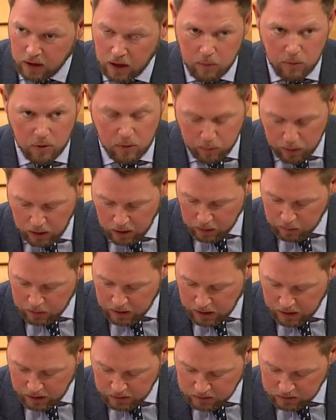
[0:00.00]
time that
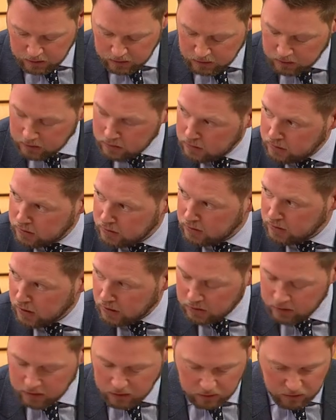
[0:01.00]
Parliament has to
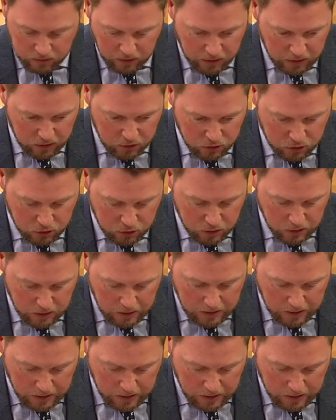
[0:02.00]
discuss this very issue.